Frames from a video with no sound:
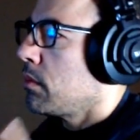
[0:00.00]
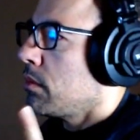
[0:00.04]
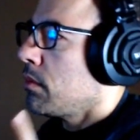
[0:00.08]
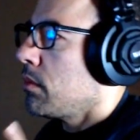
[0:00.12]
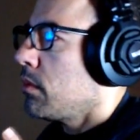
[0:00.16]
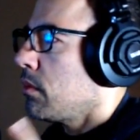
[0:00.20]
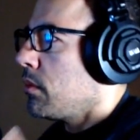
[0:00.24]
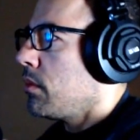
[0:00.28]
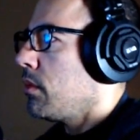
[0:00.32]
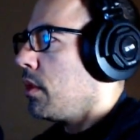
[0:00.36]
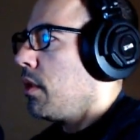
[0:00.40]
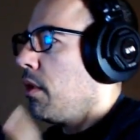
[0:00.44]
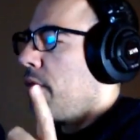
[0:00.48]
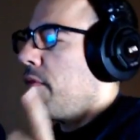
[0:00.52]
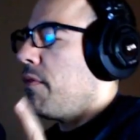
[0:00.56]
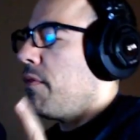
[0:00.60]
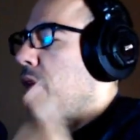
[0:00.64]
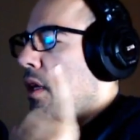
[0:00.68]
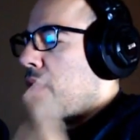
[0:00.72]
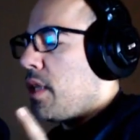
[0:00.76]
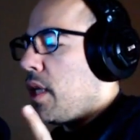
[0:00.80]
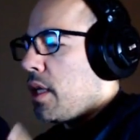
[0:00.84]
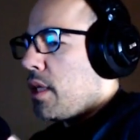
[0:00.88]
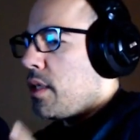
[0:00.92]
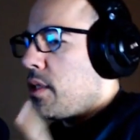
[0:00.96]
Fire
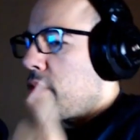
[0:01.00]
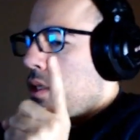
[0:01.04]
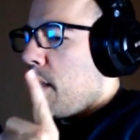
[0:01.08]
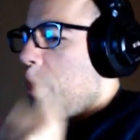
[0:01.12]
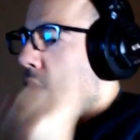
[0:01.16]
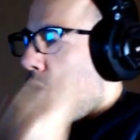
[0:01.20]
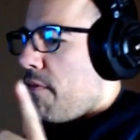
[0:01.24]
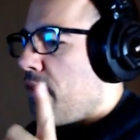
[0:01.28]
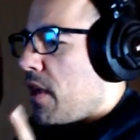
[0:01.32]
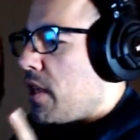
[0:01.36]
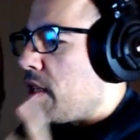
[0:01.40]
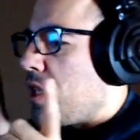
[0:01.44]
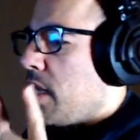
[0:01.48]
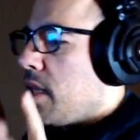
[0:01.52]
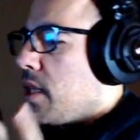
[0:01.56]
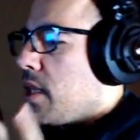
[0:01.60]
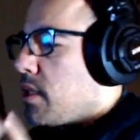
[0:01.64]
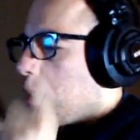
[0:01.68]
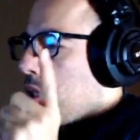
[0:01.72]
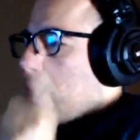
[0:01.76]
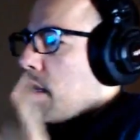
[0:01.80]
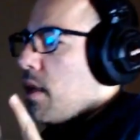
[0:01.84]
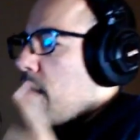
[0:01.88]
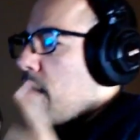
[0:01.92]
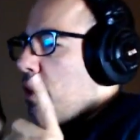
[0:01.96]
dance,
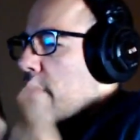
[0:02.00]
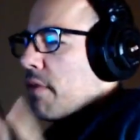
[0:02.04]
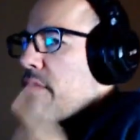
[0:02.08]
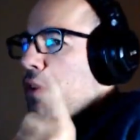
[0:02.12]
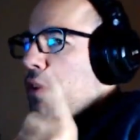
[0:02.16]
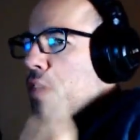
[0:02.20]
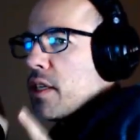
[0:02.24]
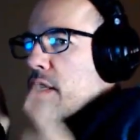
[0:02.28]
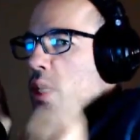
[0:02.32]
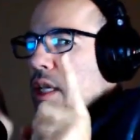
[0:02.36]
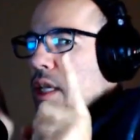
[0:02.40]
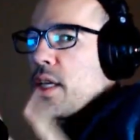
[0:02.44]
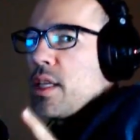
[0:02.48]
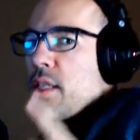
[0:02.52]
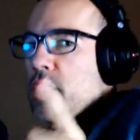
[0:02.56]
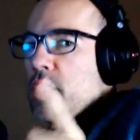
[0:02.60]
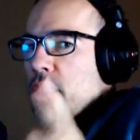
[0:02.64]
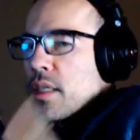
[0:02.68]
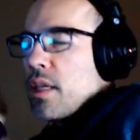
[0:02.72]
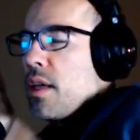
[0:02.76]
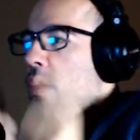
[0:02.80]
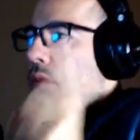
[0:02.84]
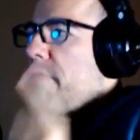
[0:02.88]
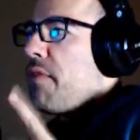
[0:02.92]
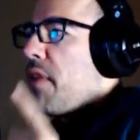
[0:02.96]
fire dance, fire
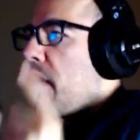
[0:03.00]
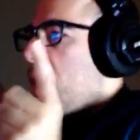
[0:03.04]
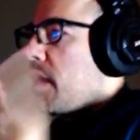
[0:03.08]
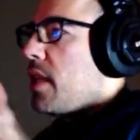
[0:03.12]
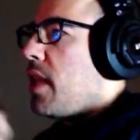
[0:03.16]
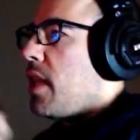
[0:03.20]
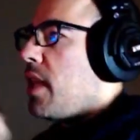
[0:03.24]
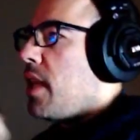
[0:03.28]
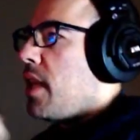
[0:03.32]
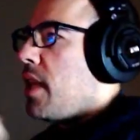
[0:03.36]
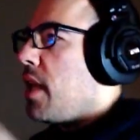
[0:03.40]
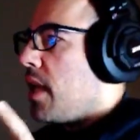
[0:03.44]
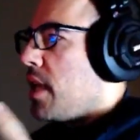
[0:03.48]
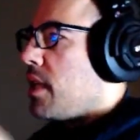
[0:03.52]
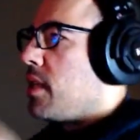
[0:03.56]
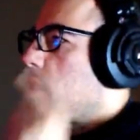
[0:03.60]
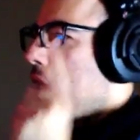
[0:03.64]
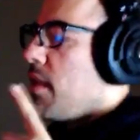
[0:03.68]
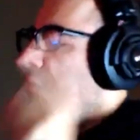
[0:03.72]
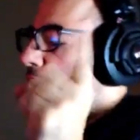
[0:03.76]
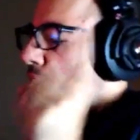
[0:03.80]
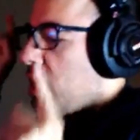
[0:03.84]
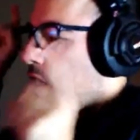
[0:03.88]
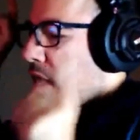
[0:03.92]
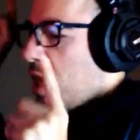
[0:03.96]
dance, fire dance,
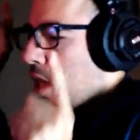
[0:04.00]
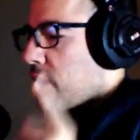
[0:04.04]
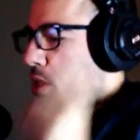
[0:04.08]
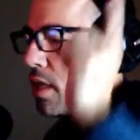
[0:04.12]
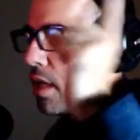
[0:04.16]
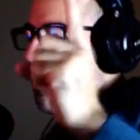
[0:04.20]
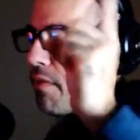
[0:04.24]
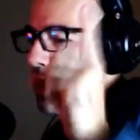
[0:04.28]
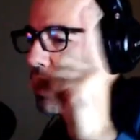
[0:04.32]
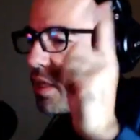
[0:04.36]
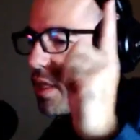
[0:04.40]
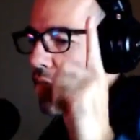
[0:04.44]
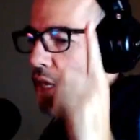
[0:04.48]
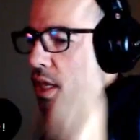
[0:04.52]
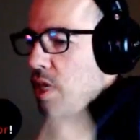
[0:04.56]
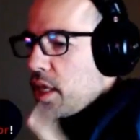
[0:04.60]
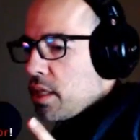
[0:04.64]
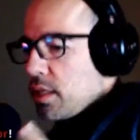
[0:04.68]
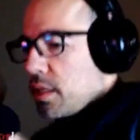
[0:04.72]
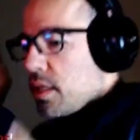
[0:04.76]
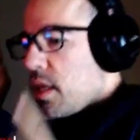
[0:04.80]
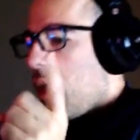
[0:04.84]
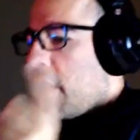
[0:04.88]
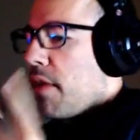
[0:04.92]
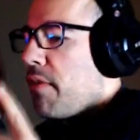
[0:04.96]
fire dance, fire dance,
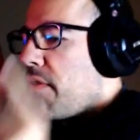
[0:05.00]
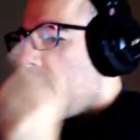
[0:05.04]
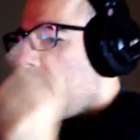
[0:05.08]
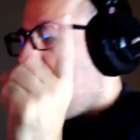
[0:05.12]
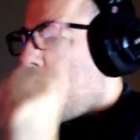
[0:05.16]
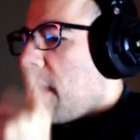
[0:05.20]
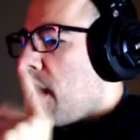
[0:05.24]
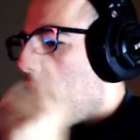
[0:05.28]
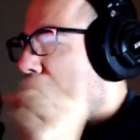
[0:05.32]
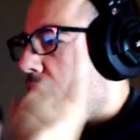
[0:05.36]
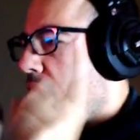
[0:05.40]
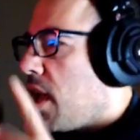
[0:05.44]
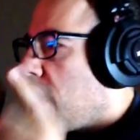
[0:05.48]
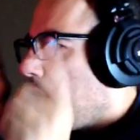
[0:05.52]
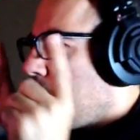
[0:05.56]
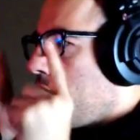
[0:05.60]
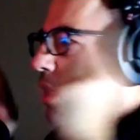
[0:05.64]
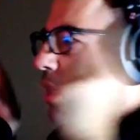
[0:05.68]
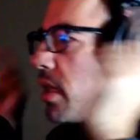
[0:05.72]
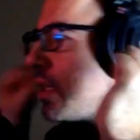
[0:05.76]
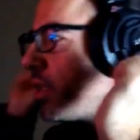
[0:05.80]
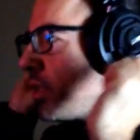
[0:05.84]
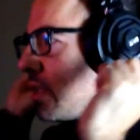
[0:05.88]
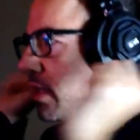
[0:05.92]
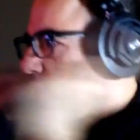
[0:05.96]
fire
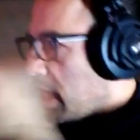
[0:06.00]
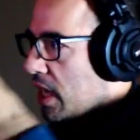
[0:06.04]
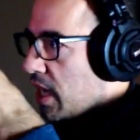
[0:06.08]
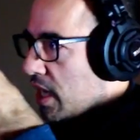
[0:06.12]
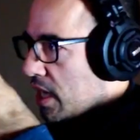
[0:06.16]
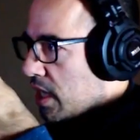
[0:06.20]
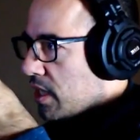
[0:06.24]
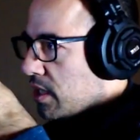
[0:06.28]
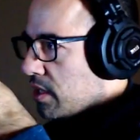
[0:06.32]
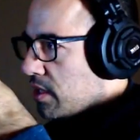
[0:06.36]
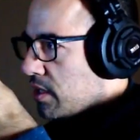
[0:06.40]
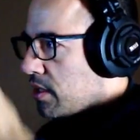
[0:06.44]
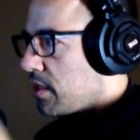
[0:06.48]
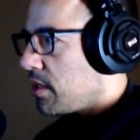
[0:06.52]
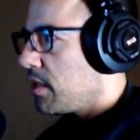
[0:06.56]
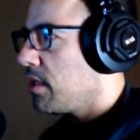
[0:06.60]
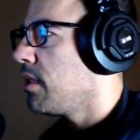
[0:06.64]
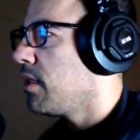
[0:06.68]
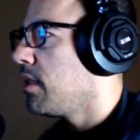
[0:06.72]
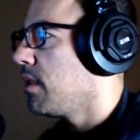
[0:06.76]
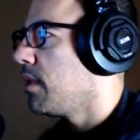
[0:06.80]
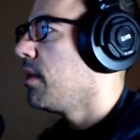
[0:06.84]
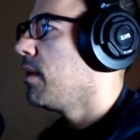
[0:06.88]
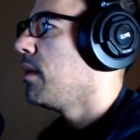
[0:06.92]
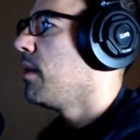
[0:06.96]
dance.
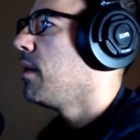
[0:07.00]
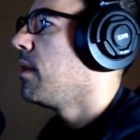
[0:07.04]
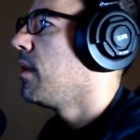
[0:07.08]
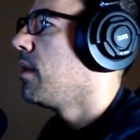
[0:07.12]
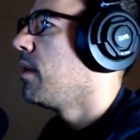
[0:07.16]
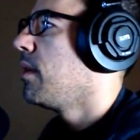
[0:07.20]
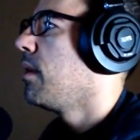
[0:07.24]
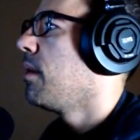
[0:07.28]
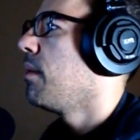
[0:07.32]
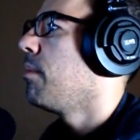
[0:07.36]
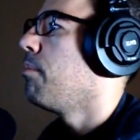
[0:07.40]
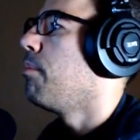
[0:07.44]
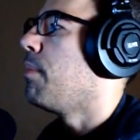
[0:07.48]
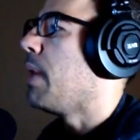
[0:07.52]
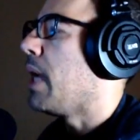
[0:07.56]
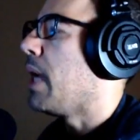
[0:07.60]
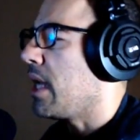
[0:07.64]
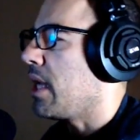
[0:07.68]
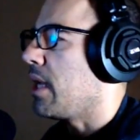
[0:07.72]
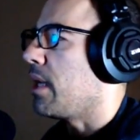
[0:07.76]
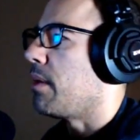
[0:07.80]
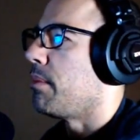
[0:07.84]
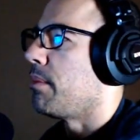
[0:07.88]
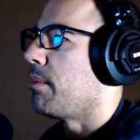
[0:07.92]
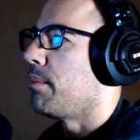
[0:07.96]
Bam.
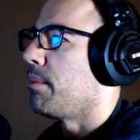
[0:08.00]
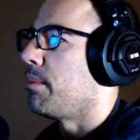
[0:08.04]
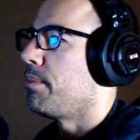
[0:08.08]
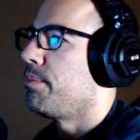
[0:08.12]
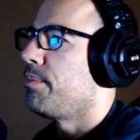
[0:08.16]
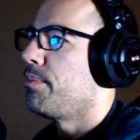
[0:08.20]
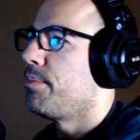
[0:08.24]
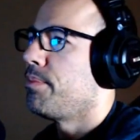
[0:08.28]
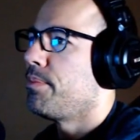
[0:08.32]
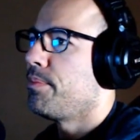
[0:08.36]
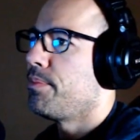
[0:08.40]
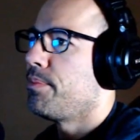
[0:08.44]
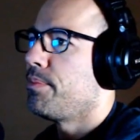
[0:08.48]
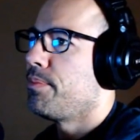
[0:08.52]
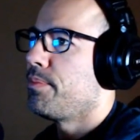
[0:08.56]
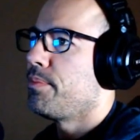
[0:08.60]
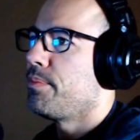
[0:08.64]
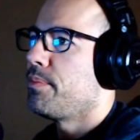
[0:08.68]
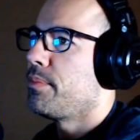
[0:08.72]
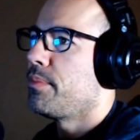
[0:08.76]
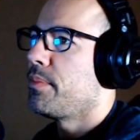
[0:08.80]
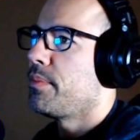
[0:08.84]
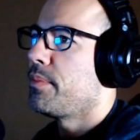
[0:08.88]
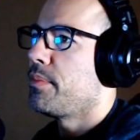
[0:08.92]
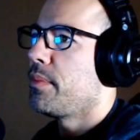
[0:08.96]

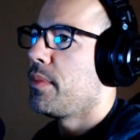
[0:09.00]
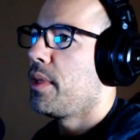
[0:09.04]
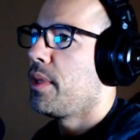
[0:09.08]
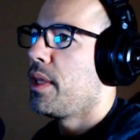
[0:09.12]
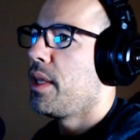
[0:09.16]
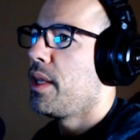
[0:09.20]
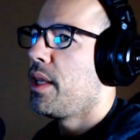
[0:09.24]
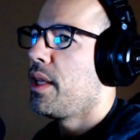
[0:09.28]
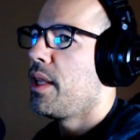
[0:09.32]
That's right.